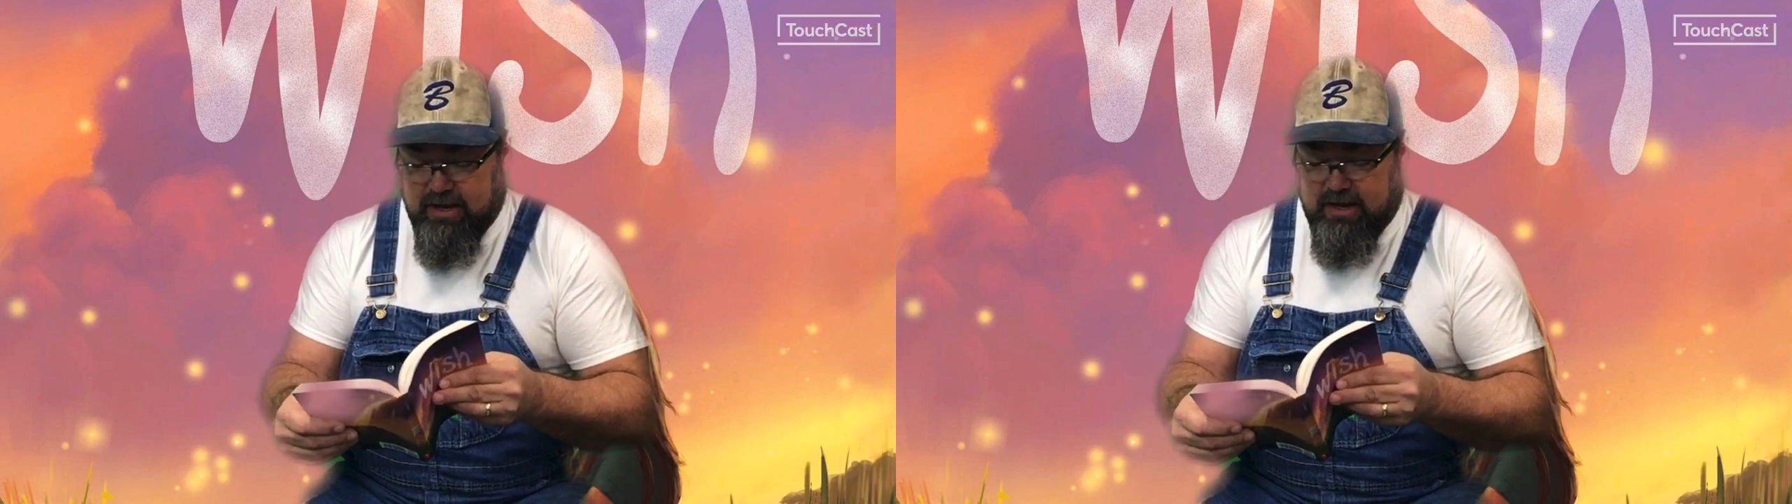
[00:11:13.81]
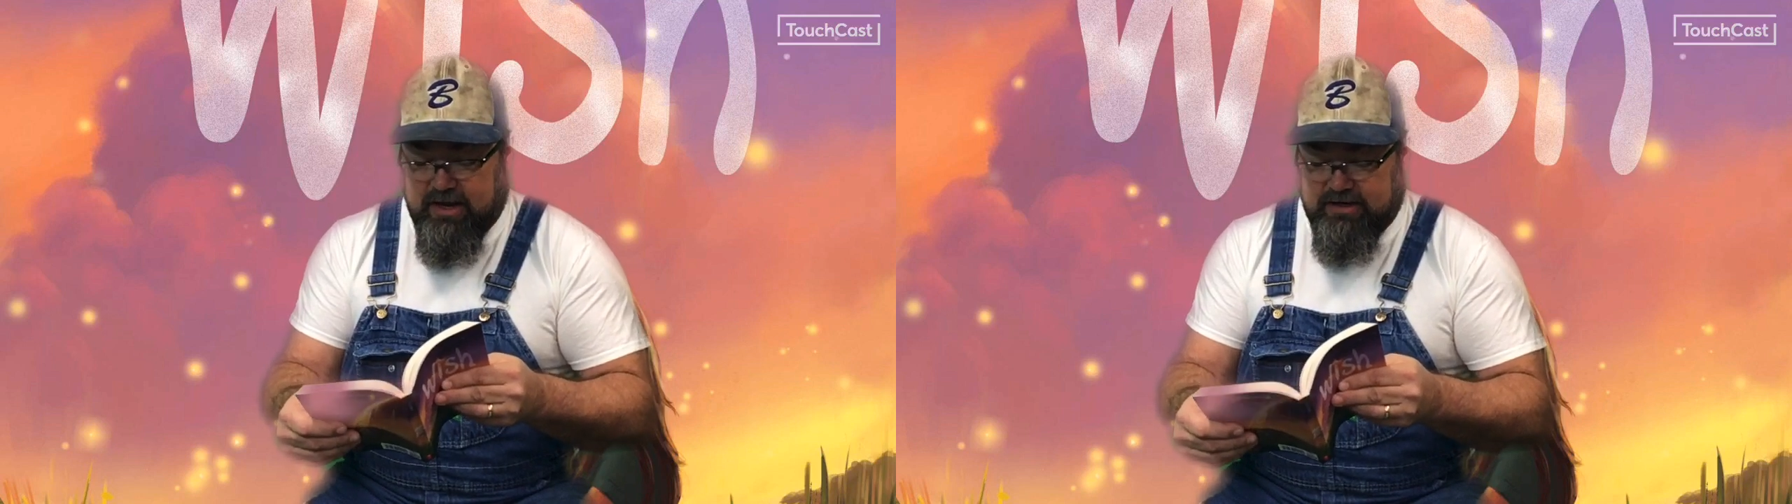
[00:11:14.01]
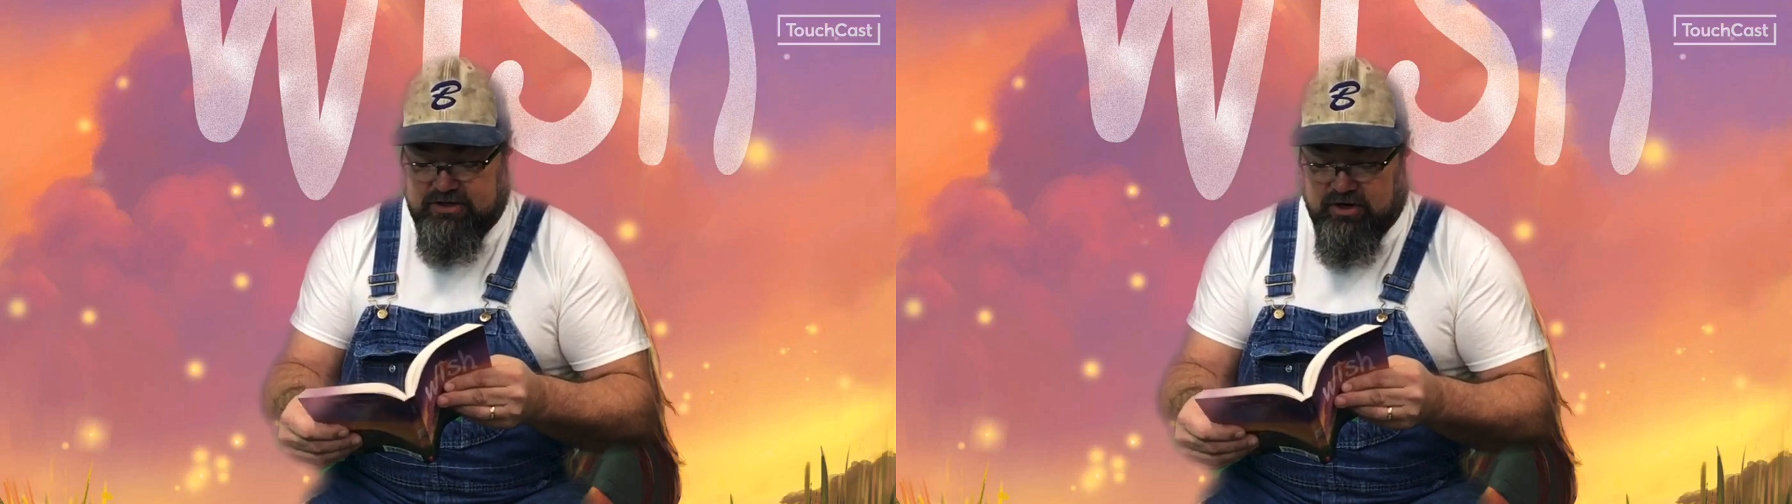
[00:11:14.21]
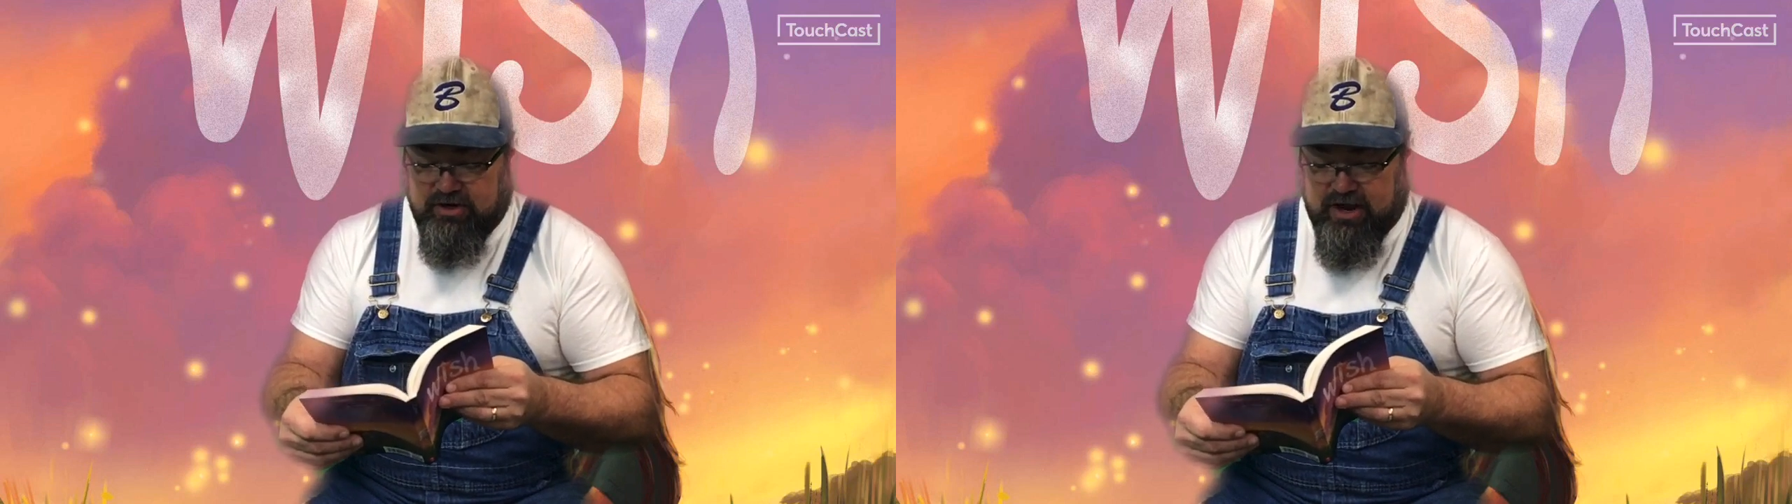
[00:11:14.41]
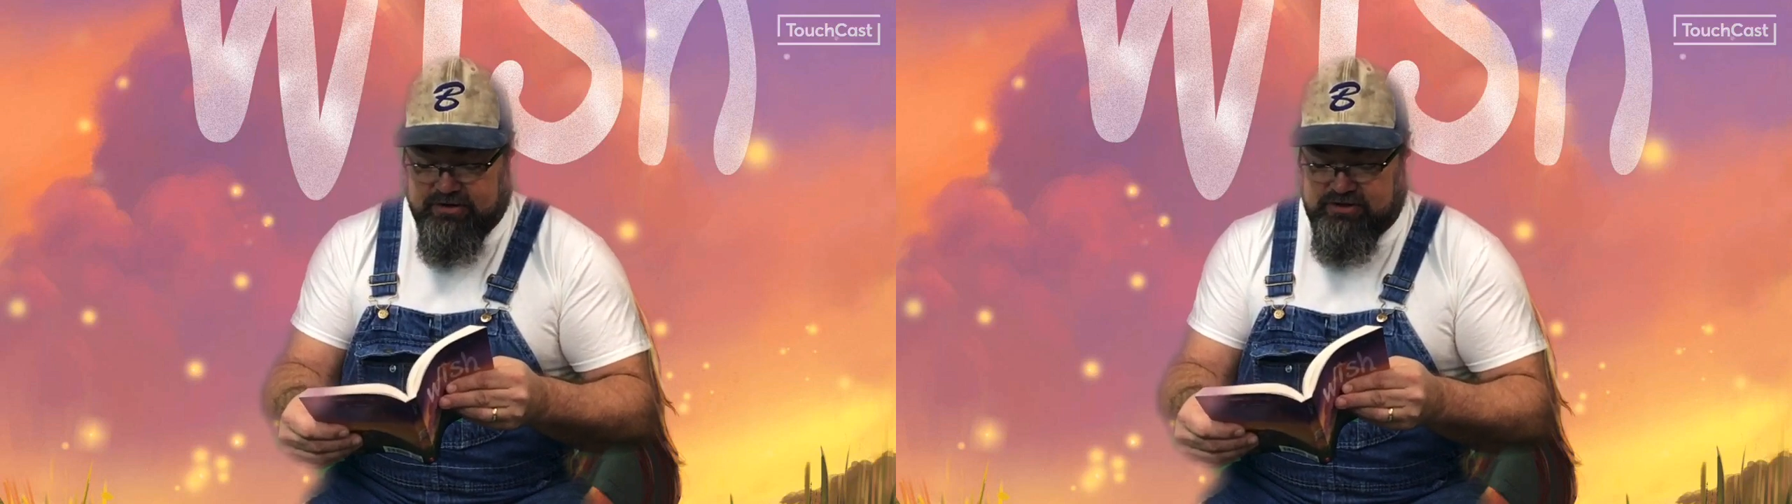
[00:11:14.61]
had
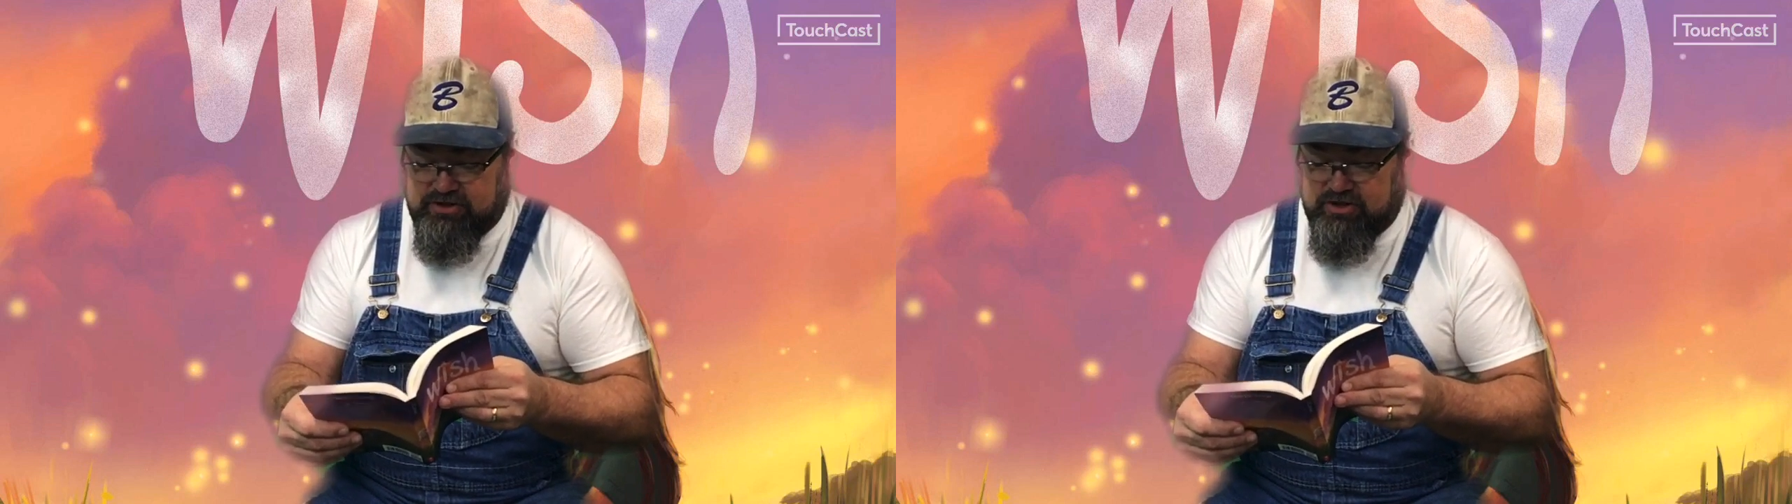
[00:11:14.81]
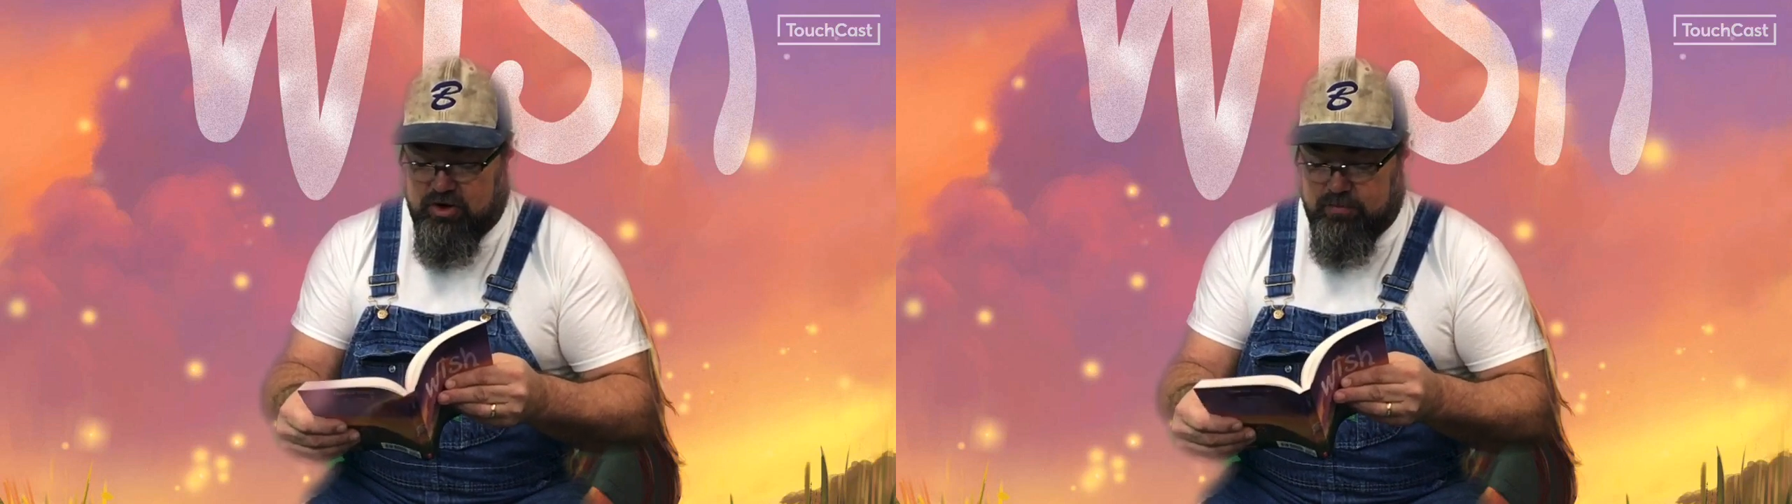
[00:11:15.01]
turned out so